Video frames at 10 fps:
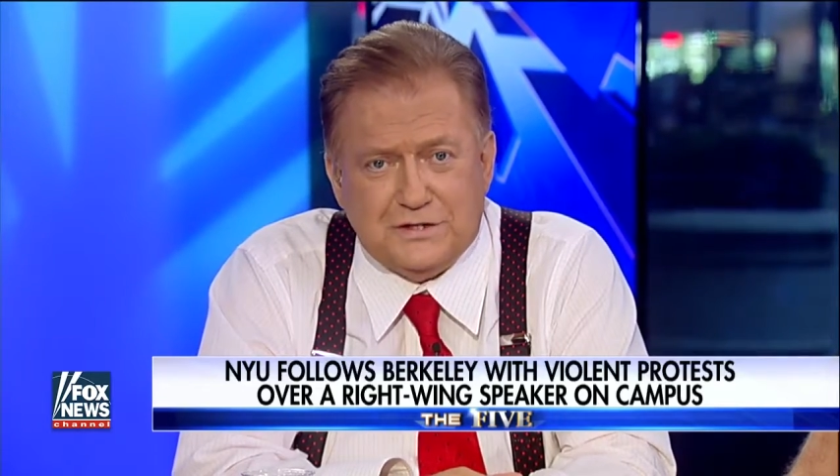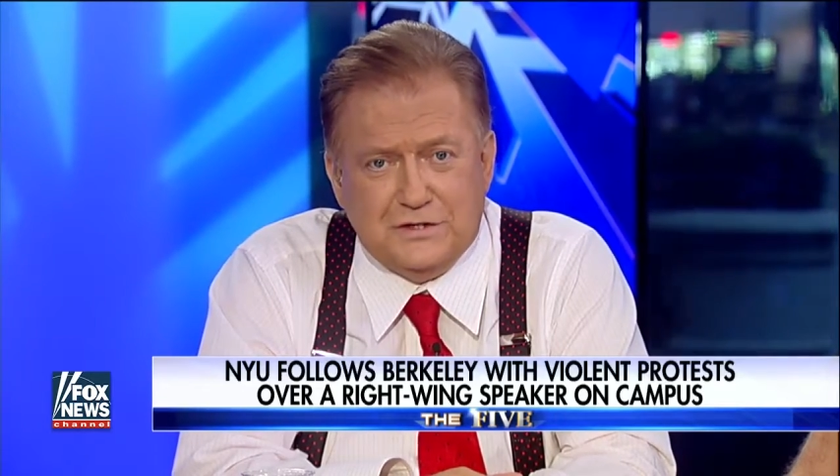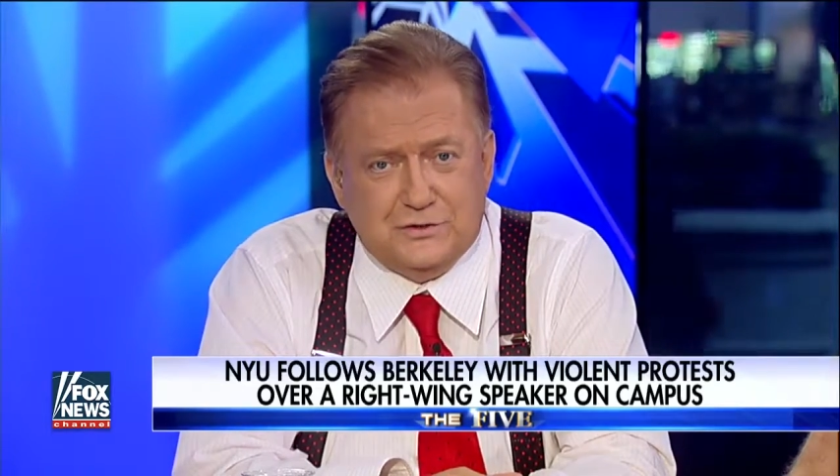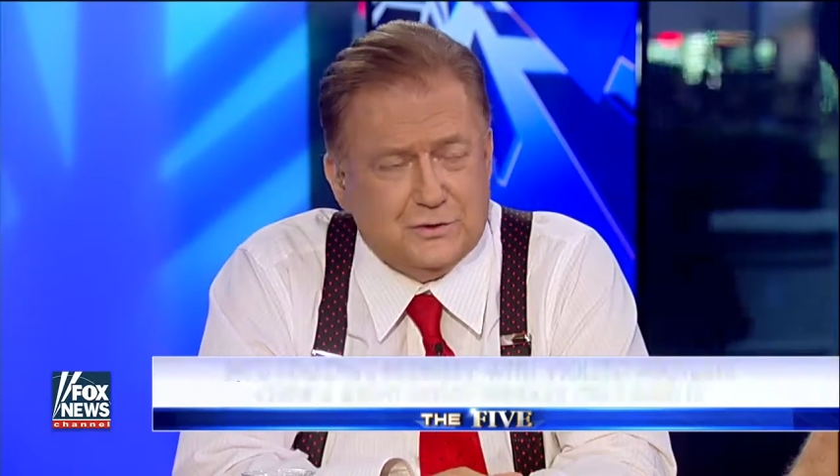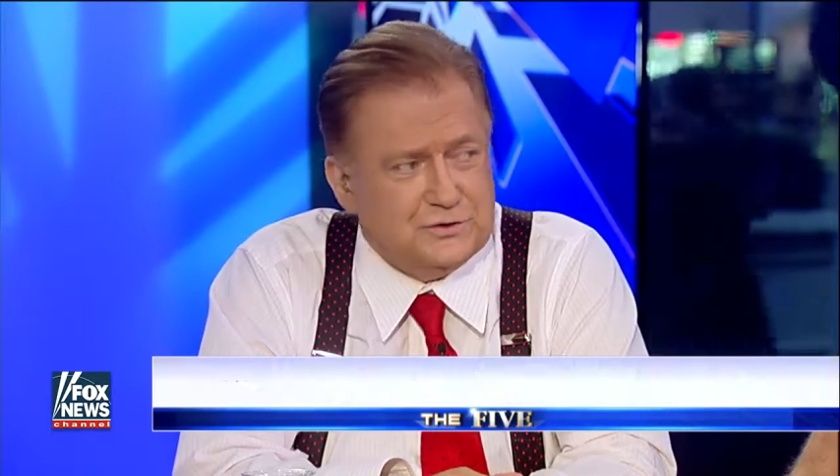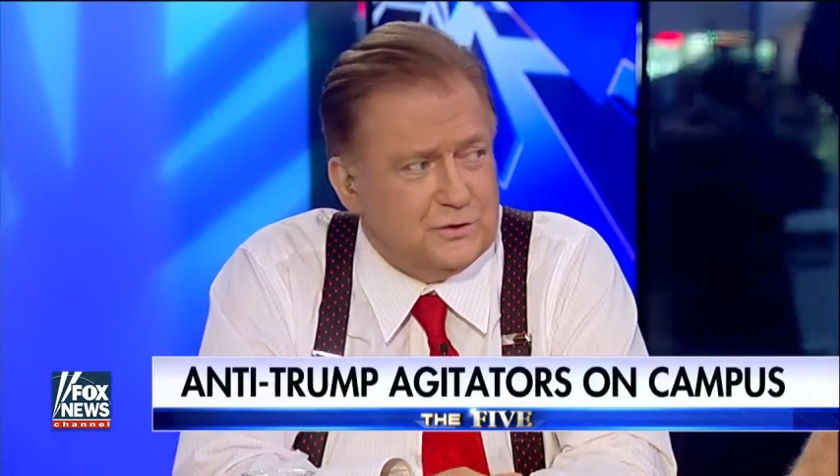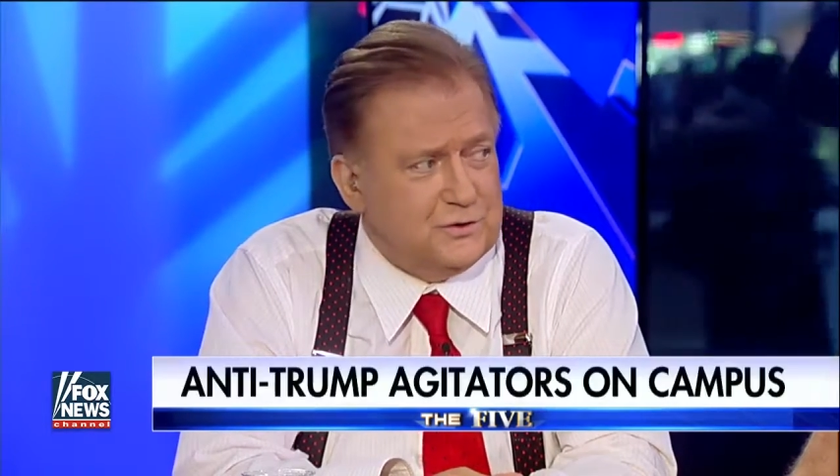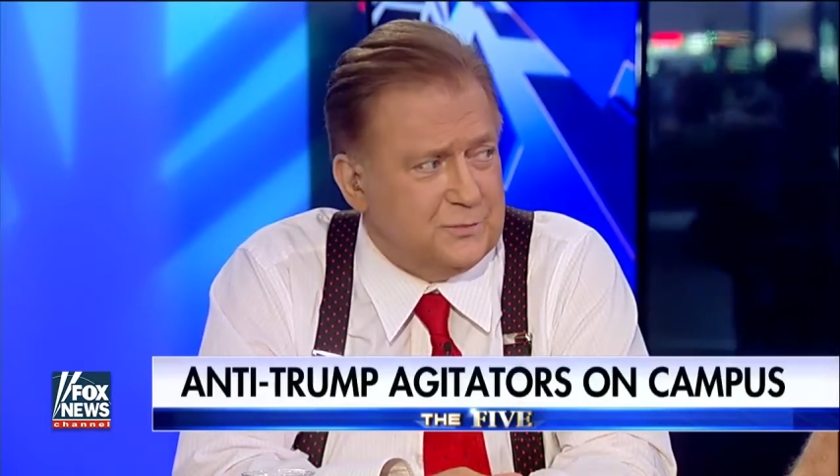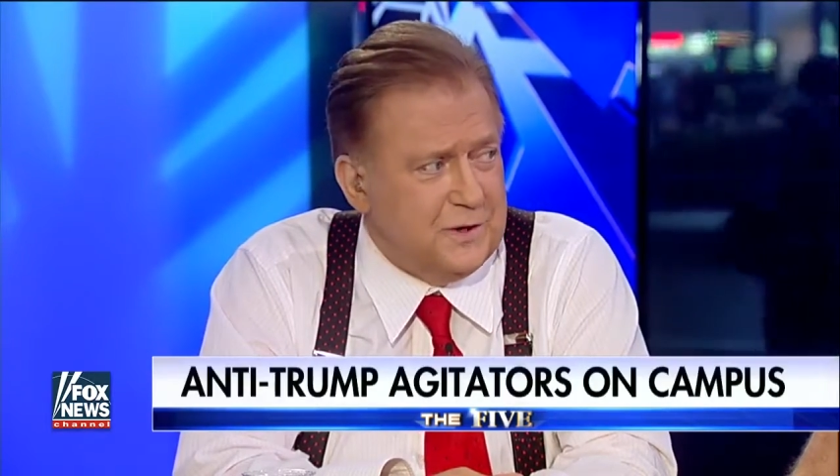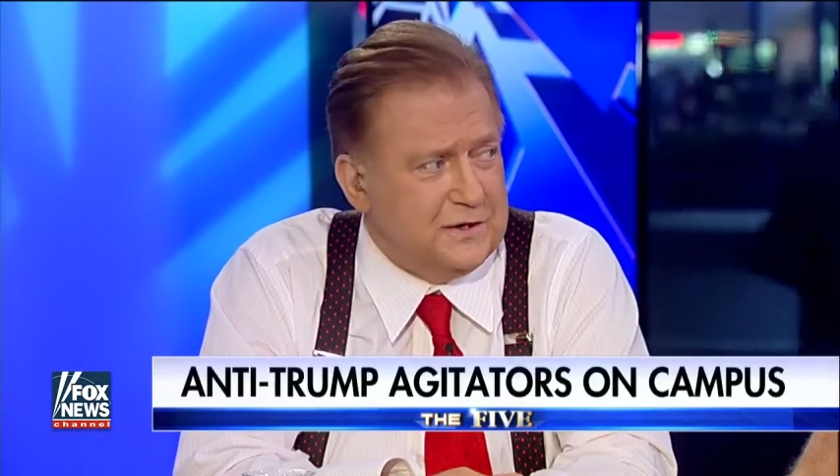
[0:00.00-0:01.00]
send George
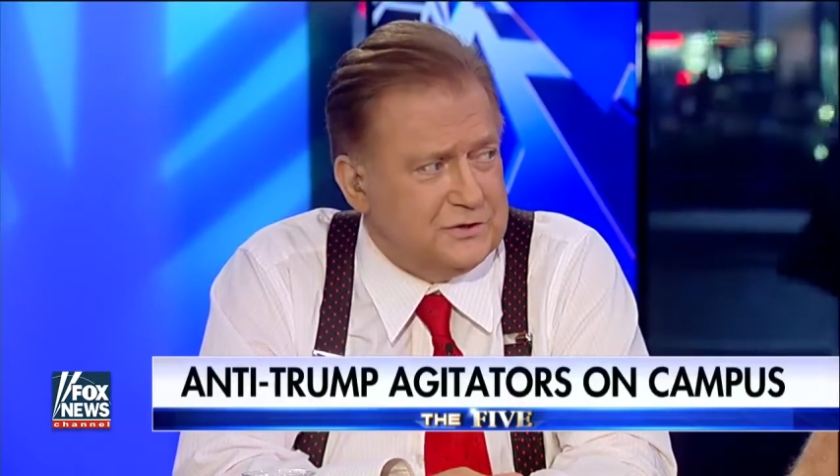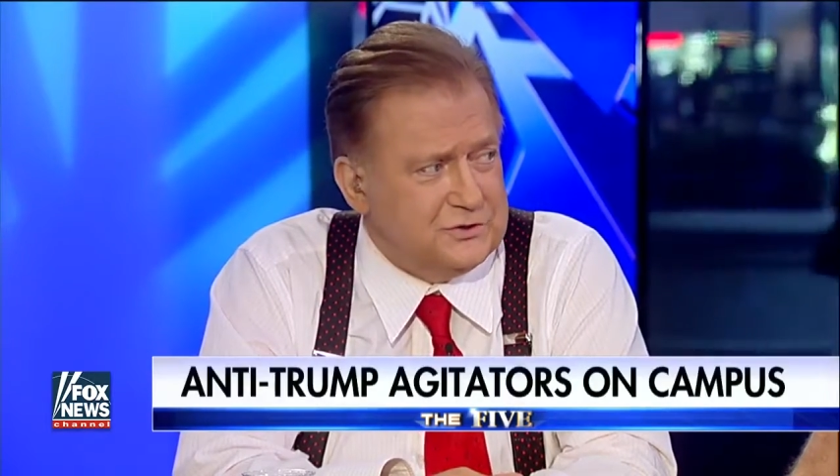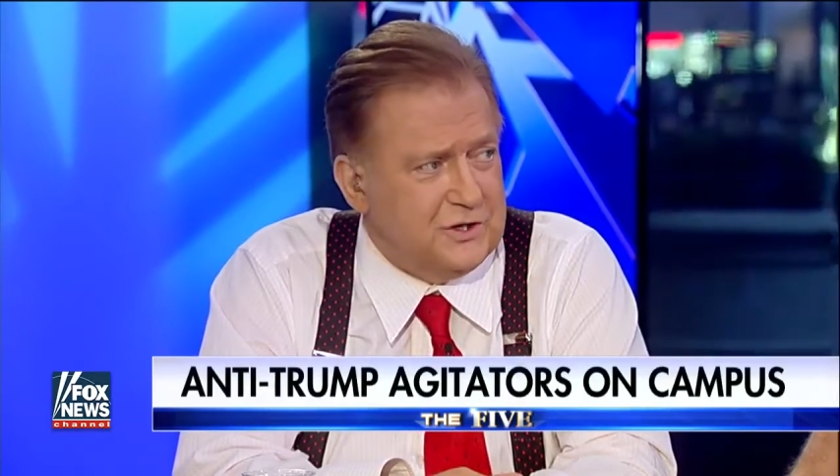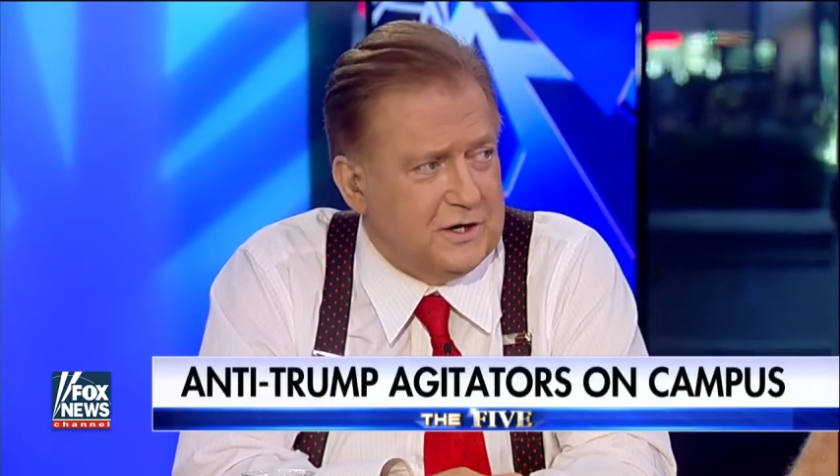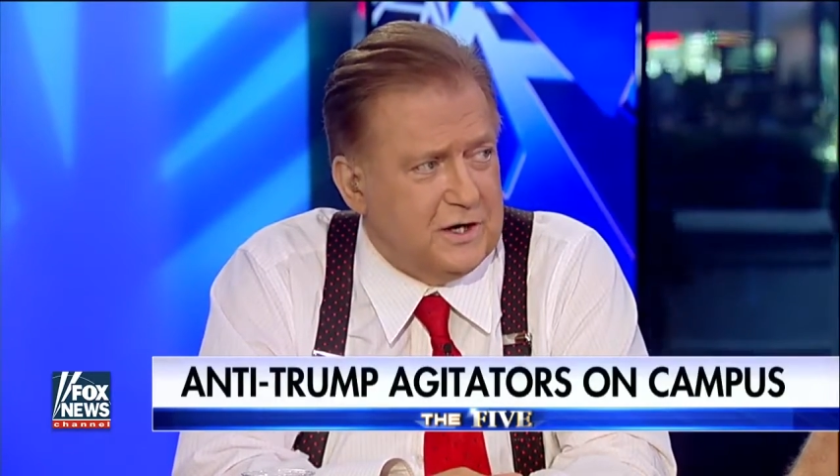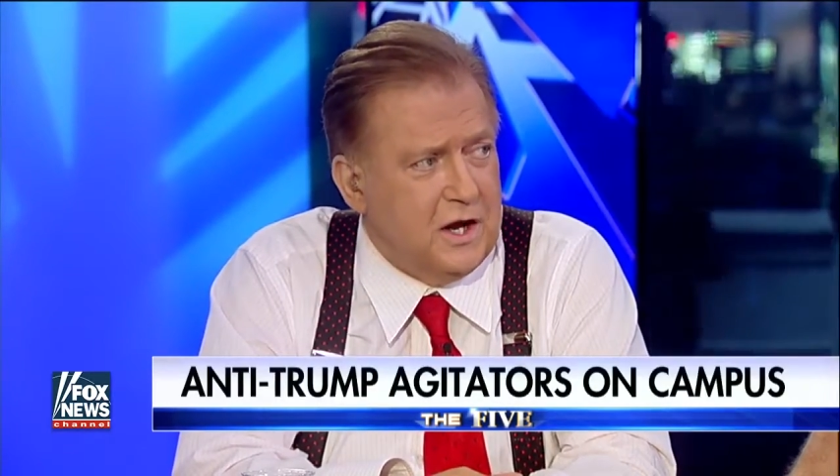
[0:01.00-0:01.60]
Soros back his check.